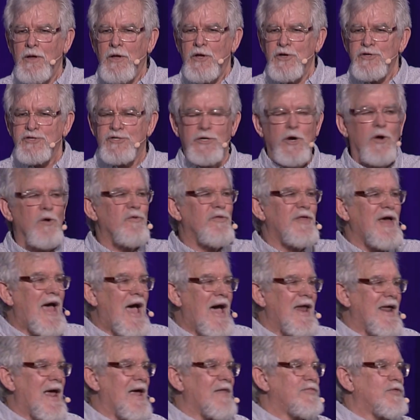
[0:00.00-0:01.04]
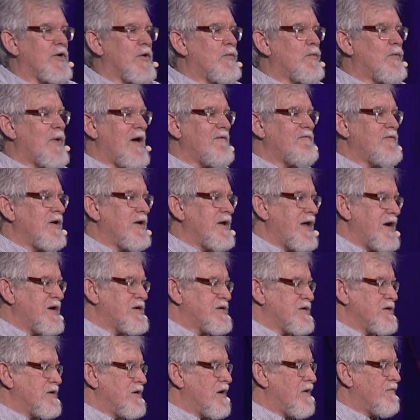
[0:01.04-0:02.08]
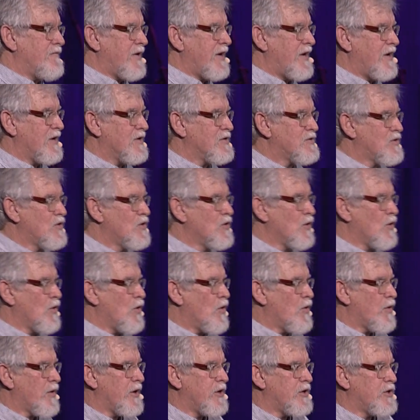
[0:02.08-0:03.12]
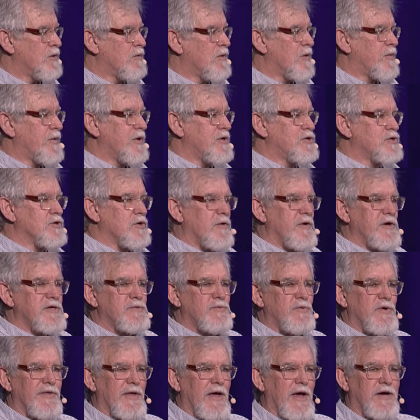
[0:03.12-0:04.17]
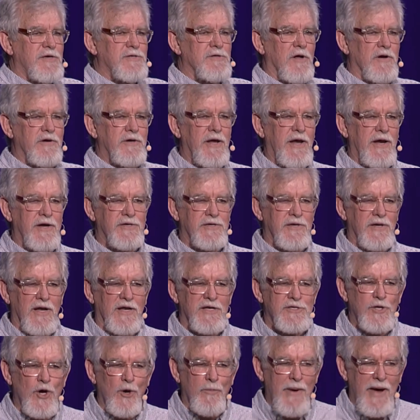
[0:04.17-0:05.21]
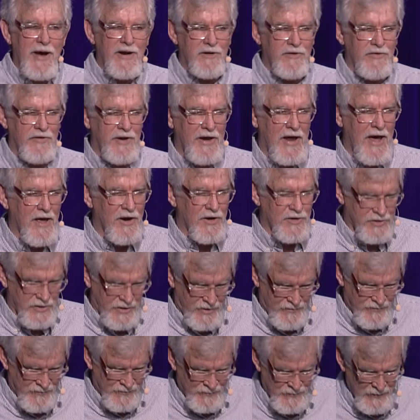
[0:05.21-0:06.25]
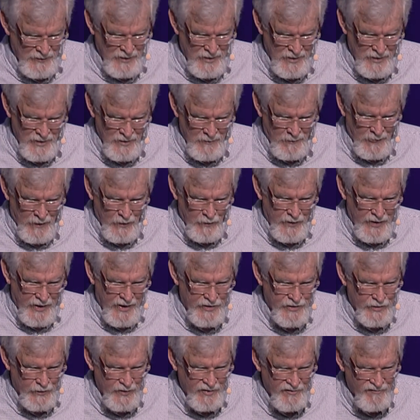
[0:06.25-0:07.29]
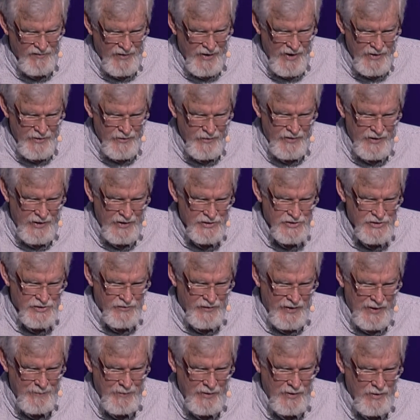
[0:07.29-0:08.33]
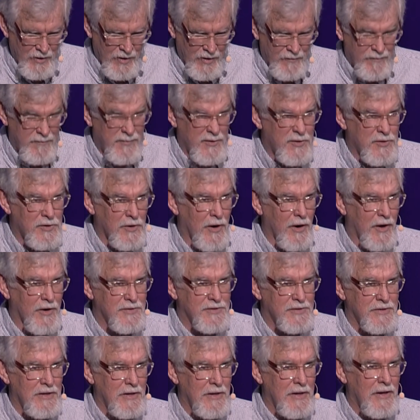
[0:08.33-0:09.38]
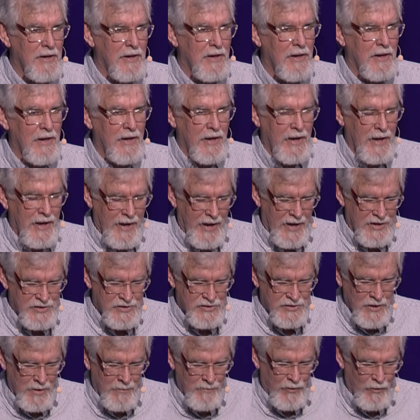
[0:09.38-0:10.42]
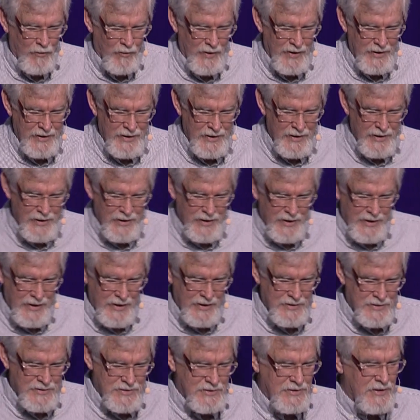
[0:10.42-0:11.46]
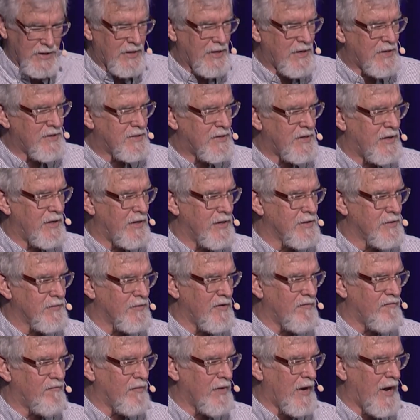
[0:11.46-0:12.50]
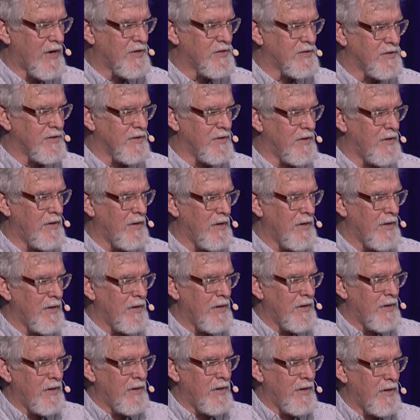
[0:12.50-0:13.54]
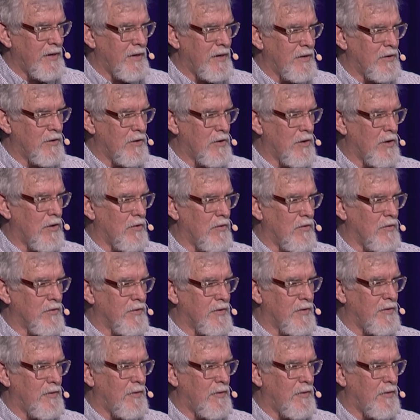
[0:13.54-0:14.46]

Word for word: So that at the revelation of his glory, you will rejoice with exultation. Now let's go back to the analogy. We got the refiner, he's scraping off the dross. At some point, he sees his reflection in the gold.